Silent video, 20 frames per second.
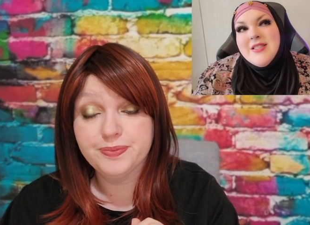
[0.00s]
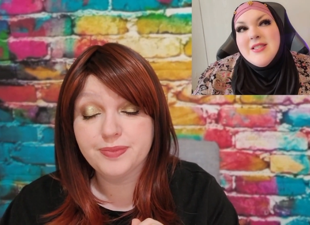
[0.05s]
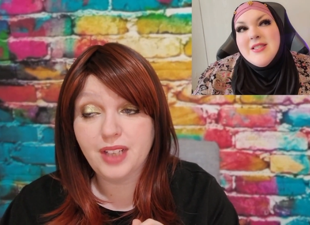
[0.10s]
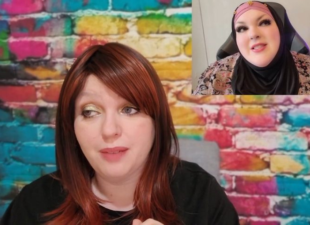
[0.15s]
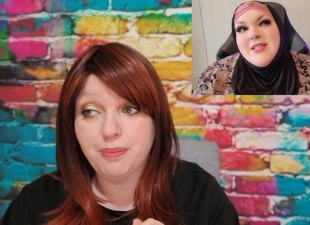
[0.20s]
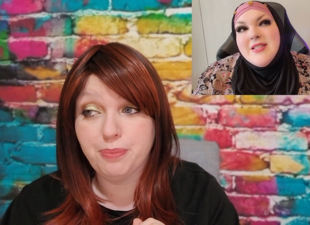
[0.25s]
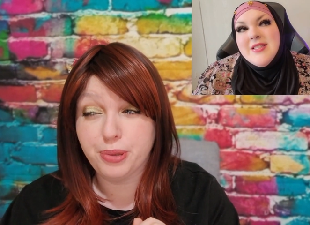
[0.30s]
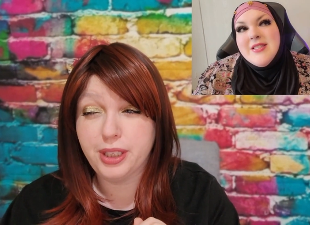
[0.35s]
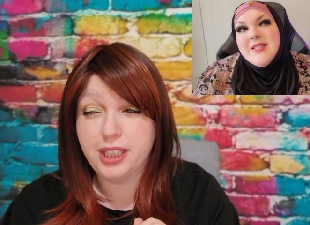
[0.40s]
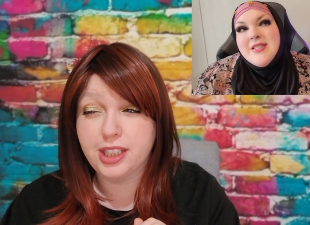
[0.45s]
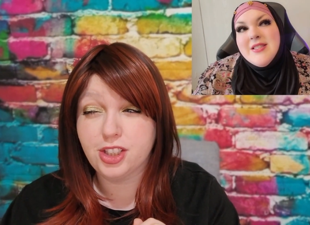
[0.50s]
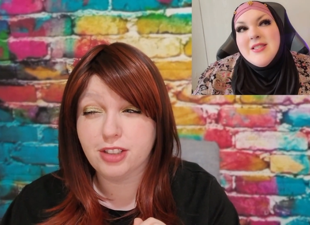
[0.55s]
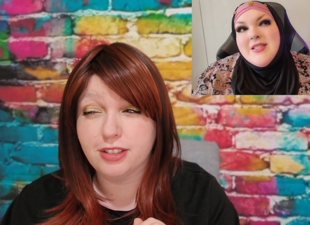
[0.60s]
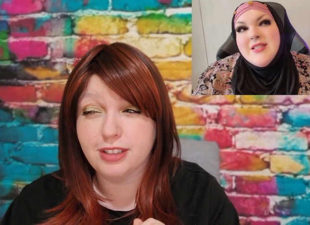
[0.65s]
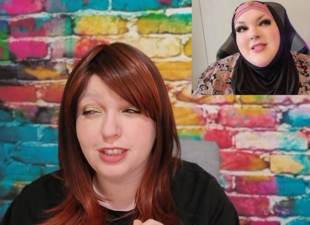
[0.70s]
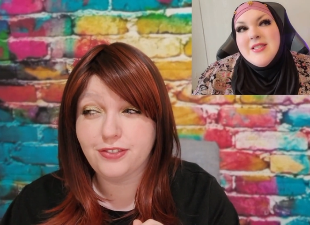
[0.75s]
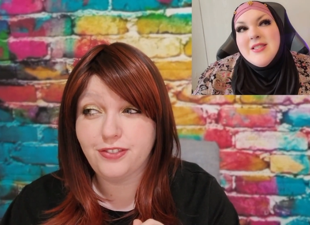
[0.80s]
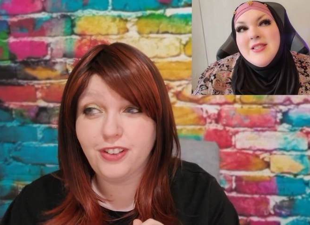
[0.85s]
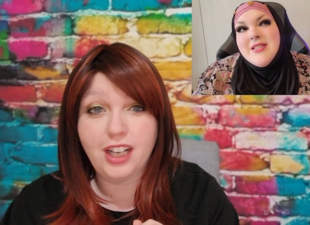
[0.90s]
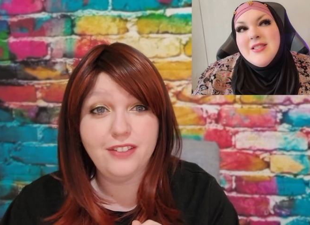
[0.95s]
Speaker 1: I'm pretty sure
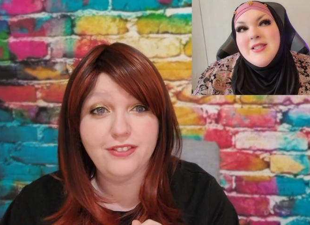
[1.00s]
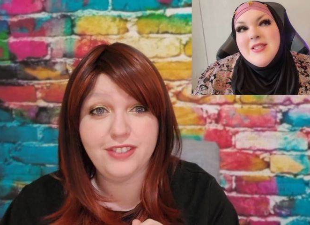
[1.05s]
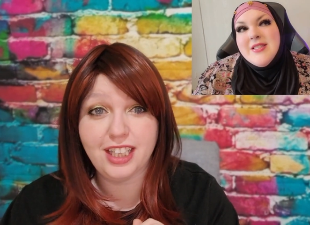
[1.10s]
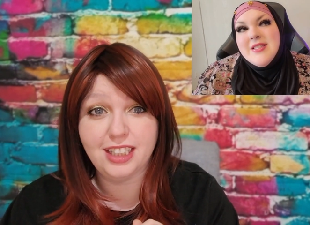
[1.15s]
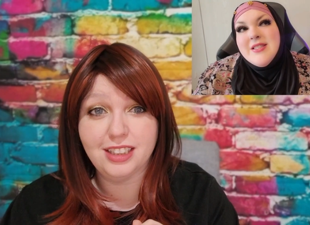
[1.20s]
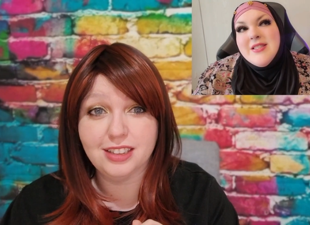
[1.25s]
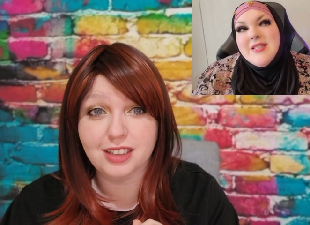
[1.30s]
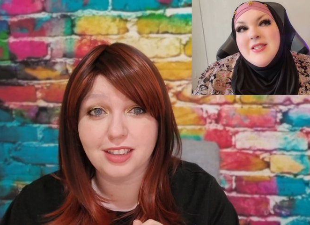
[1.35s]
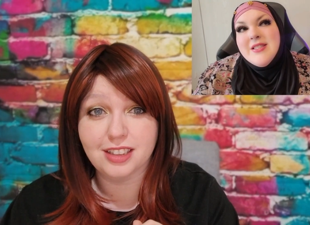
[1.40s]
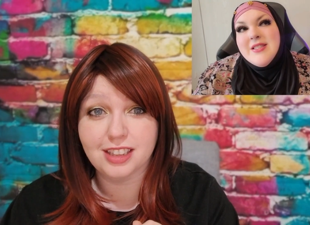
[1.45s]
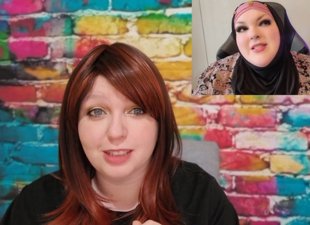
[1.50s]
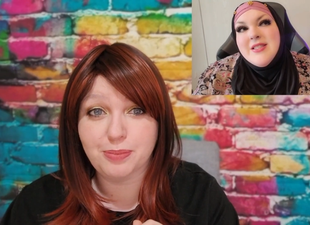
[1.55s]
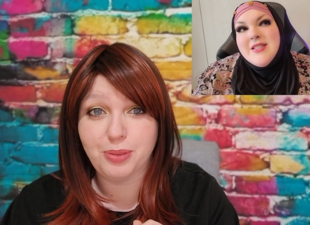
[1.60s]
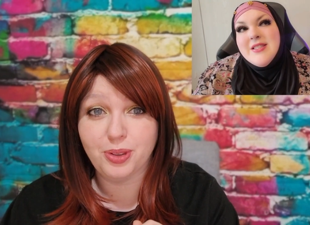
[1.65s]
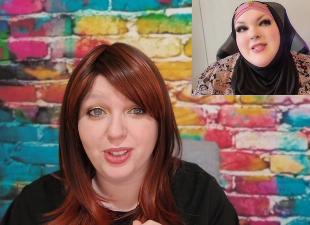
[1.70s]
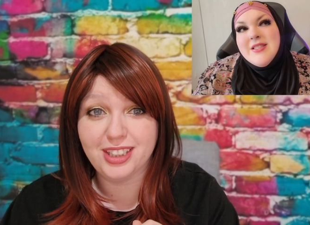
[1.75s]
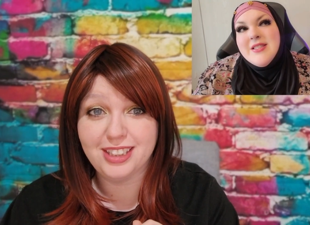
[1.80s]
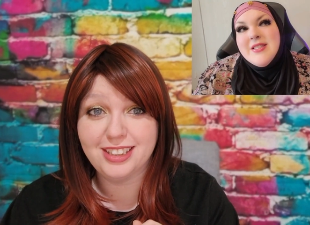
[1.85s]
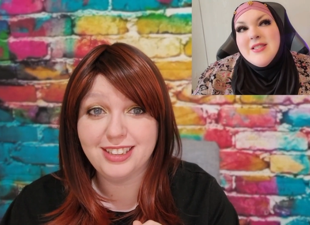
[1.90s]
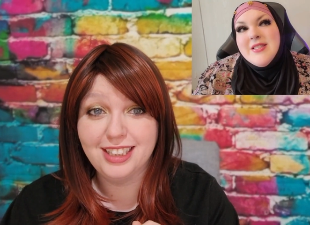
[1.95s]
it's 5 days at this
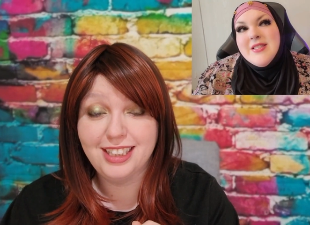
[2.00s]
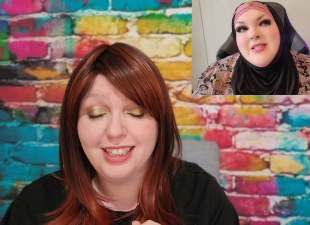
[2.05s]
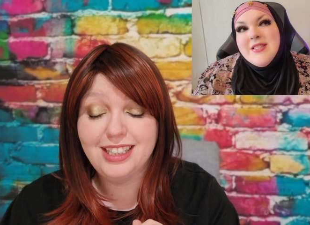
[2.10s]
point.